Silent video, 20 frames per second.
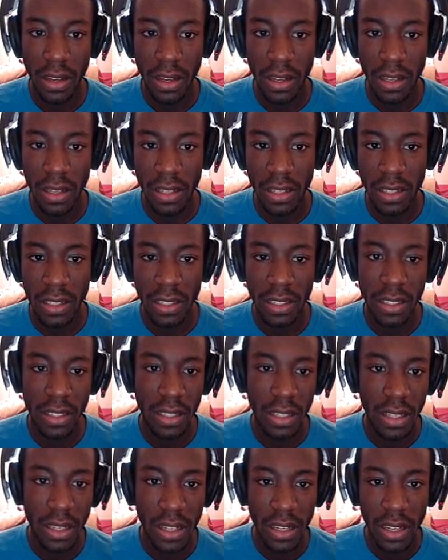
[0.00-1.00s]
Uh.
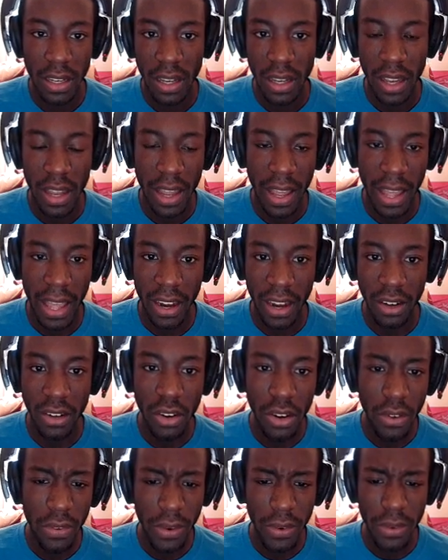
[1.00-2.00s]
I don't
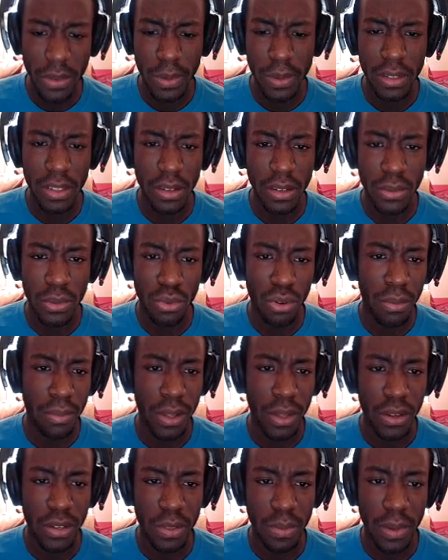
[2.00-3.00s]
know if we were supposed to absorb
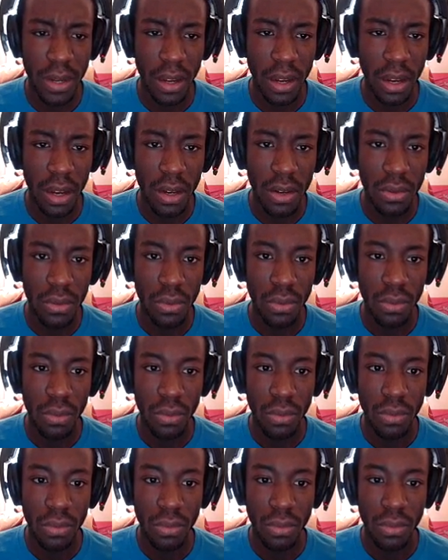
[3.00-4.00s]
those, but oh,
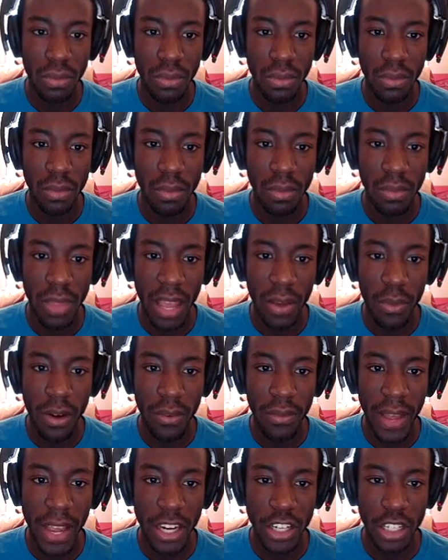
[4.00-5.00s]
that would
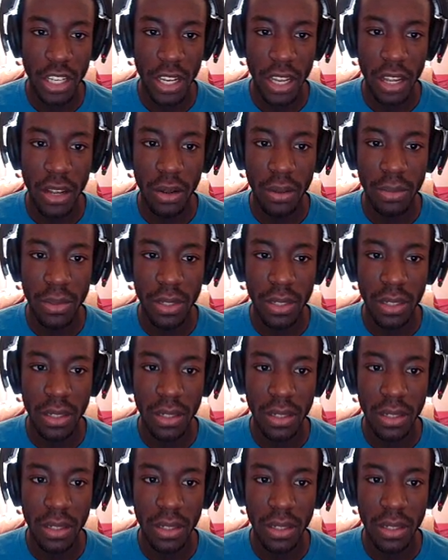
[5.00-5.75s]
have actually helped.